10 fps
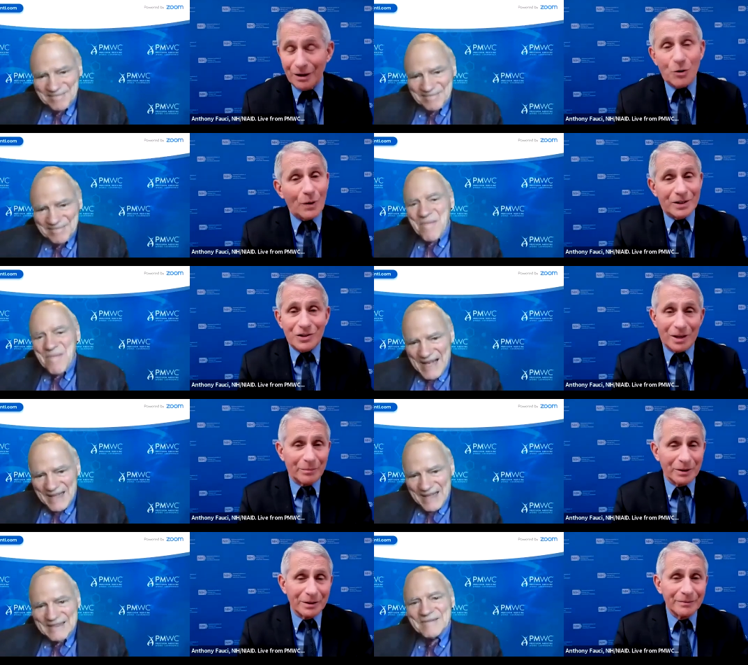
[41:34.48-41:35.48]
Speaker 1: yeah. of quite
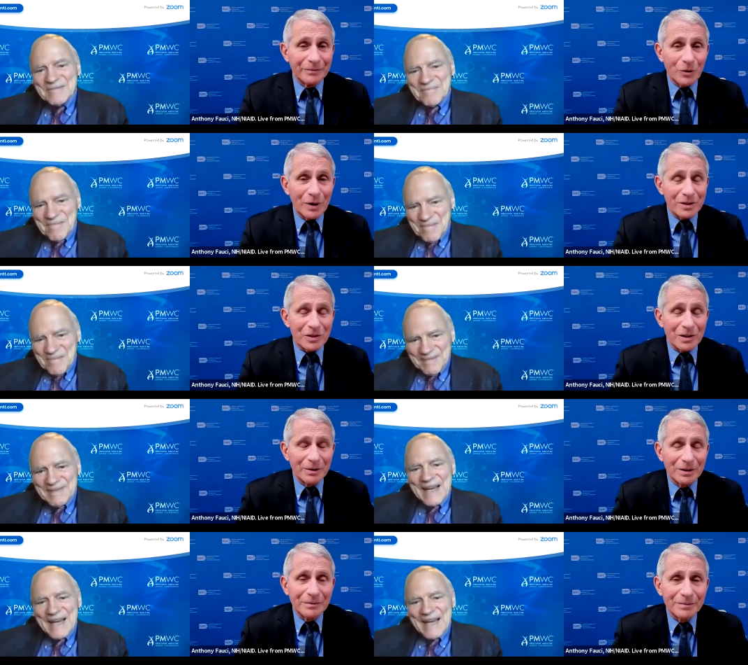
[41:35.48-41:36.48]
similar, yeah. quite
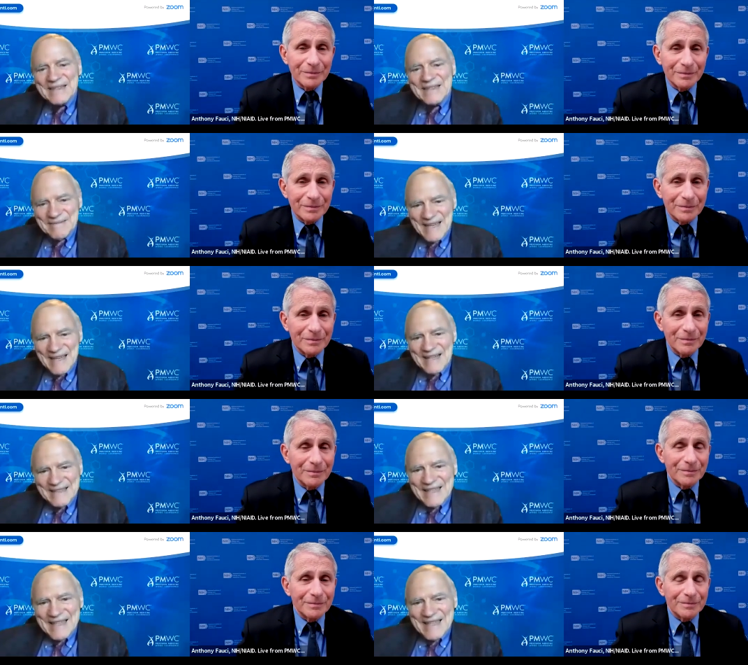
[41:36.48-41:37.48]
similar.
Speaker 2: Yeah. yeah.
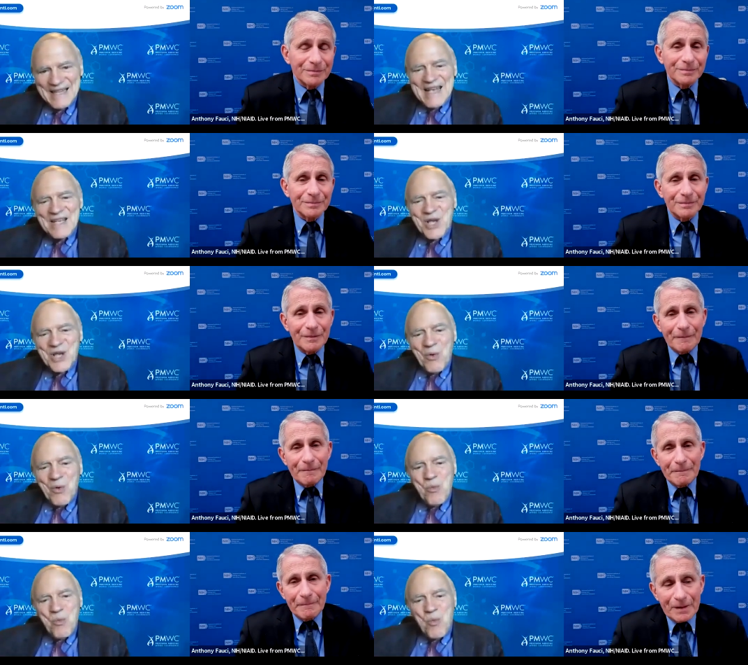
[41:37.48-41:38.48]

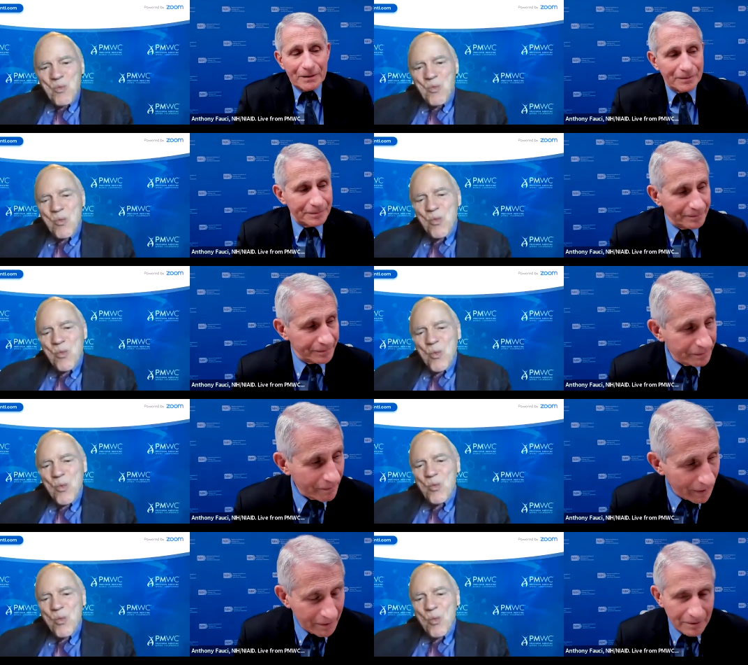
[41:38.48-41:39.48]
So,
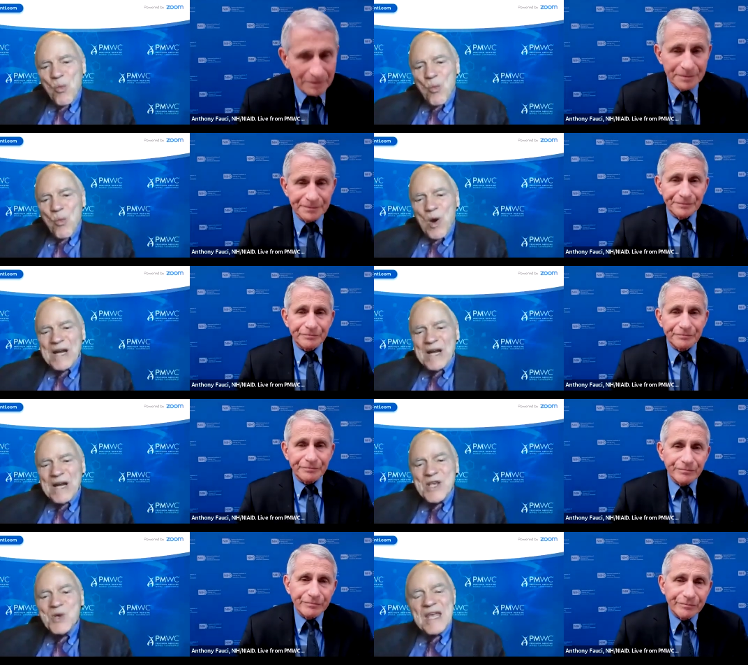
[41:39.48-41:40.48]
what do
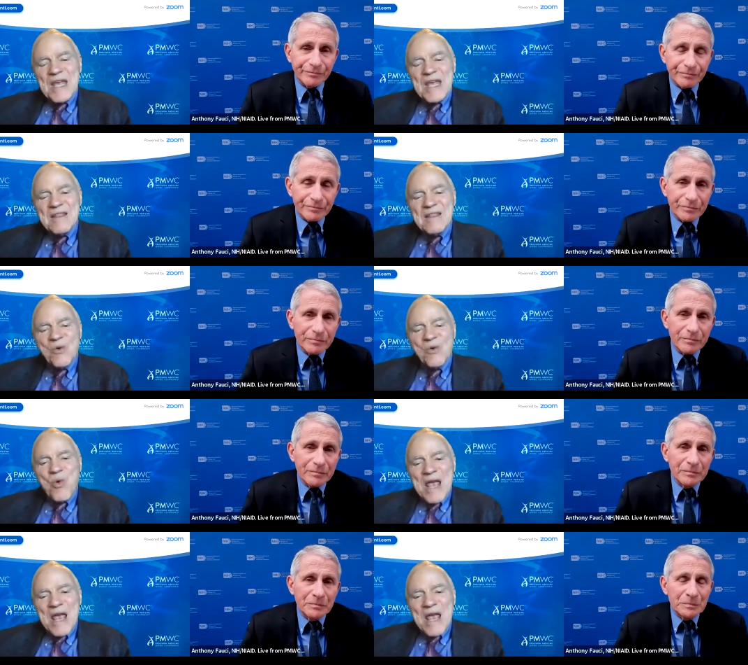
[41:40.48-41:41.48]
you think the
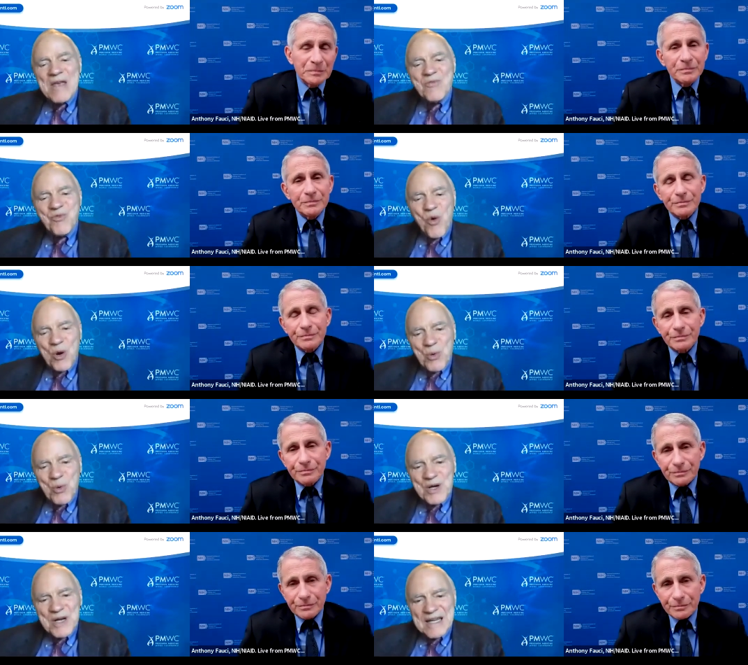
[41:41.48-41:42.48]
way
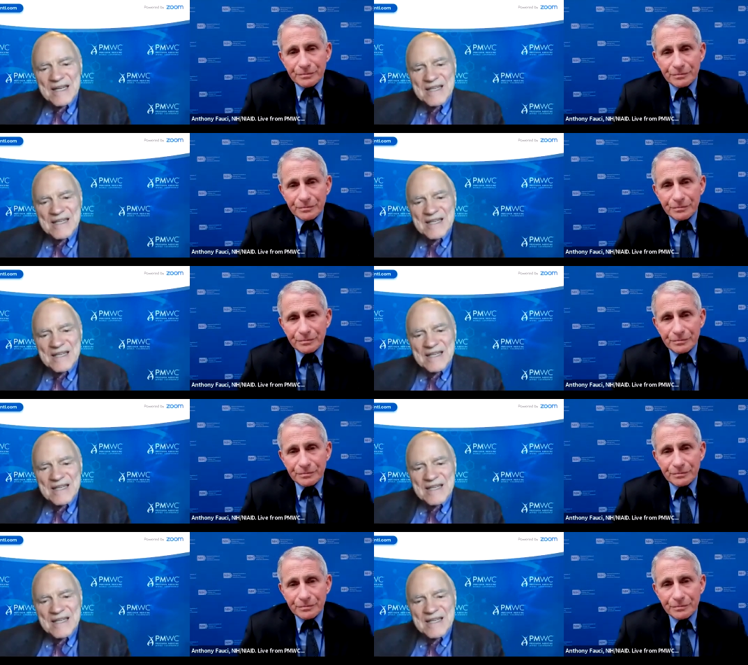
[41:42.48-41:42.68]
forward in